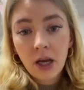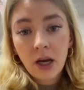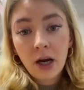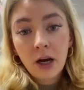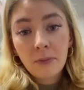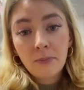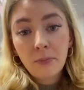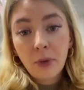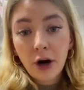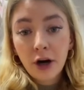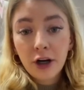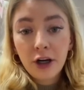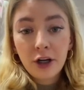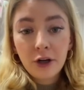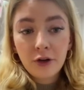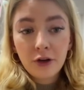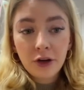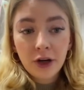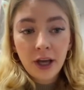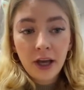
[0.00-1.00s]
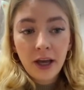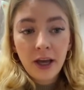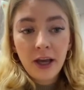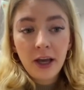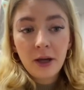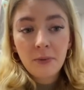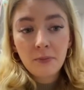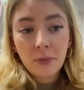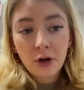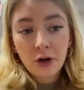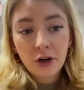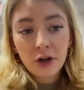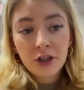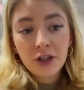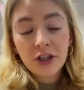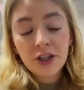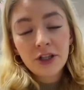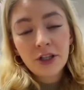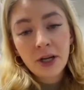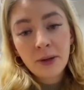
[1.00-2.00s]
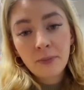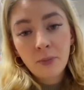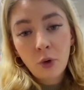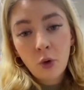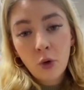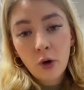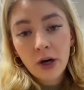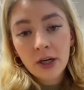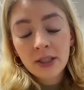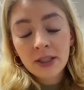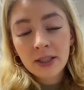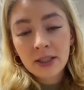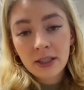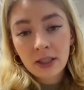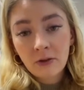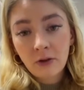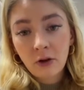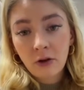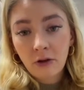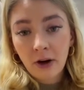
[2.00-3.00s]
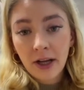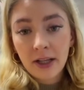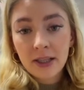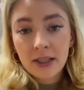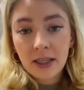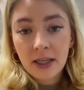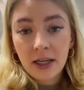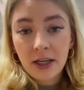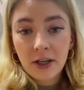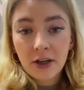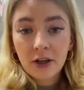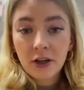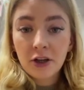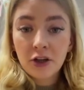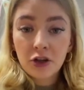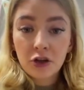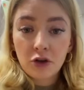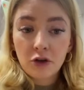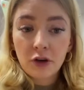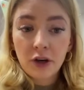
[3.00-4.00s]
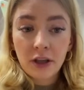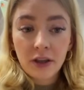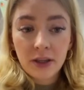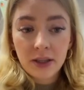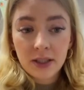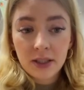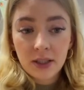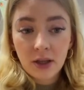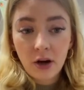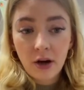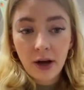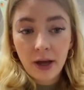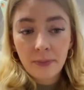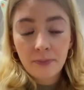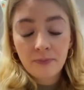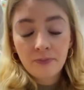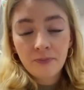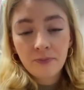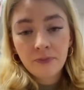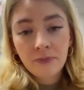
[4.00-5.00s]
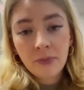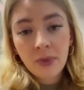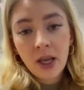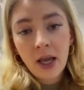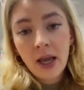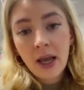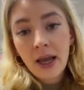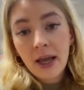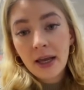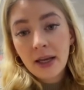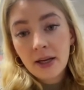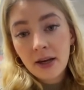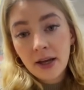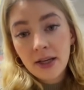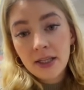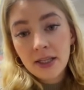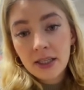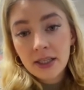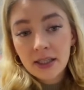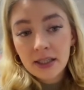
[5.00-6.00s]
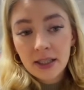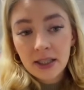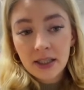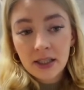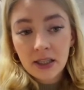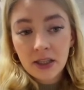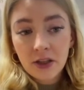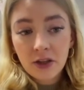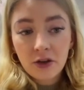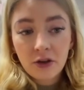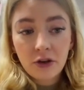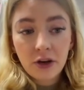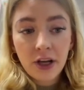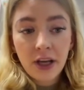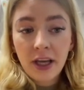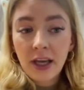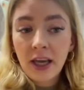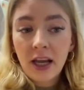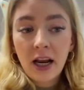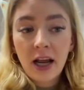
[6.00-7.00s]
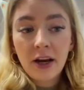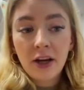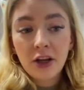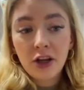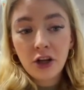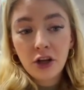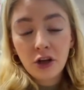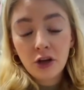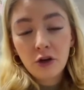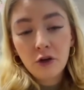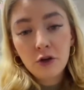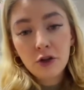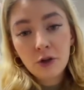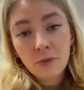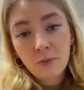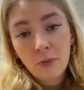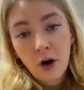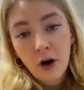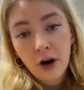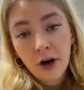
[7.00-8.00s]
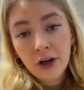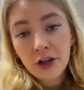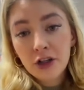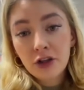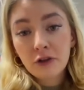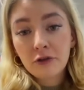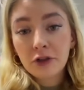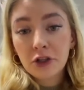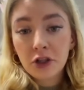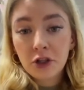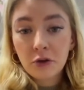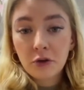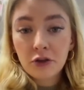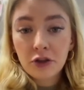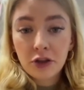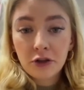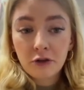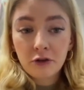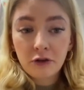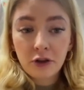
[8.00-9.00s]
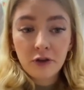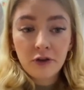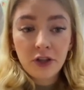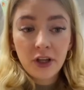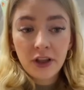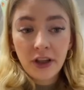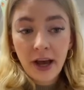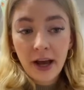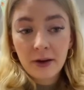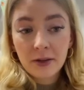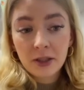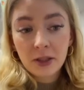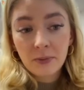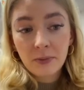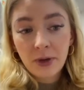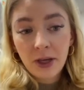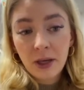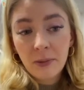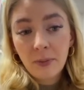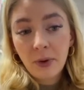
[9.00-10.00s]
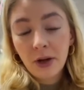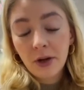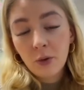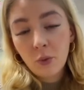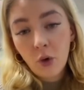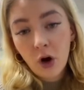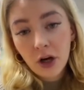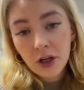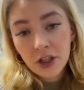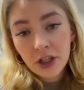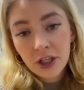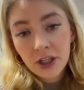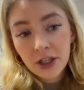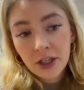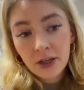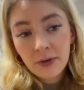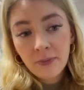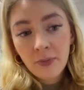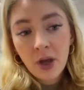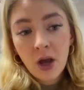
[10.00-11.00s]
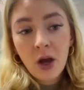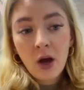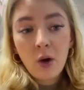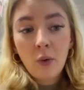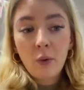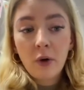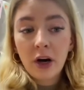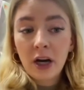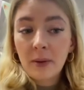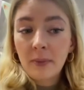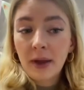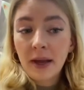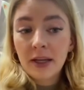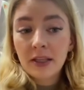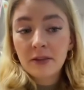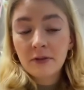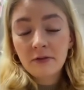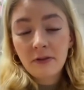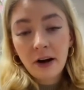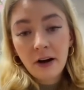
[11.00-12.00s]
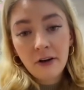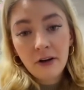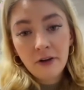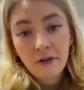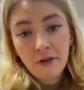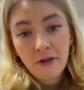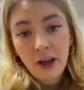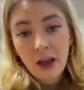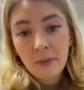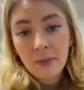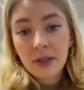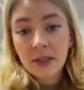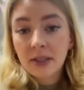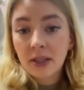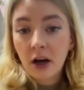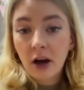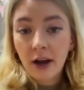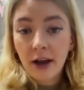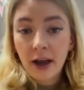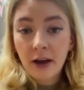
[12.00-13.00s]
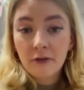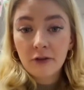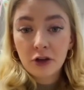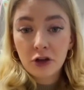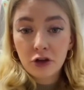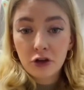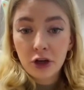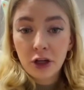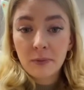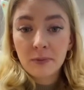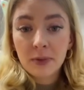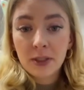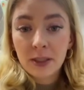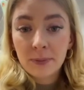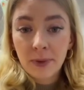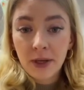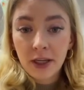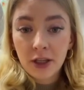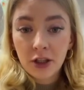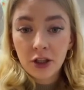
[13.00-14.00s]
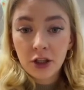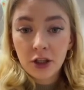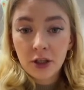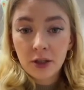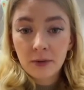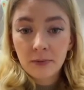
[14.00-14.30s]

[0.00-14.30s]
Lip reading: Martin Luther King emerged as an important civil rights leader during this time. In 1963, he led a huge march of 250,000 people in Washington, where he made his very famous "I Have a Dream" speech.